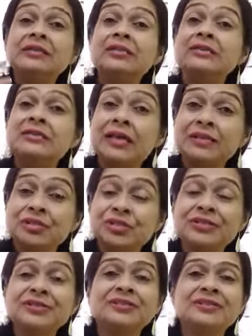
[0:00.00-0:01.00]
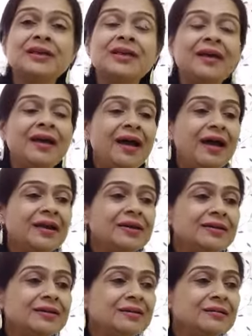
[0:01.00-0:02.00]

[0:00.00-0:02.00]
ascensions, and